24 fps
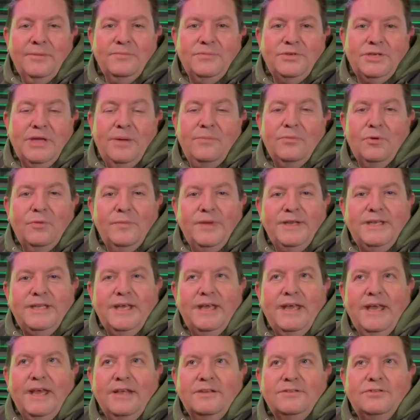Jen bought me
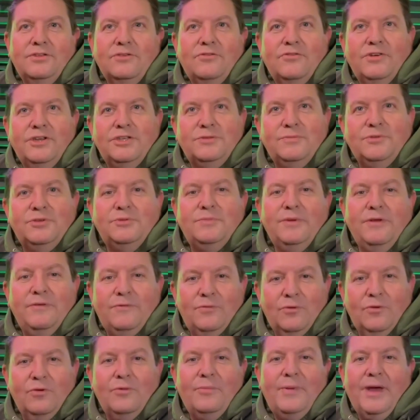tickets the Christmas
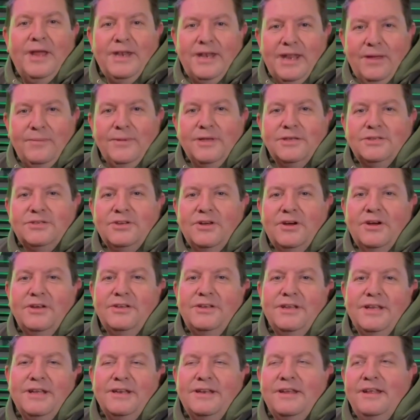before the pandemic
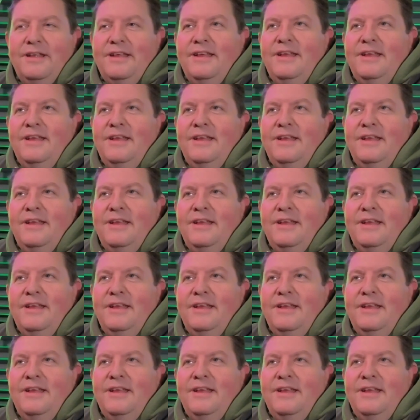started.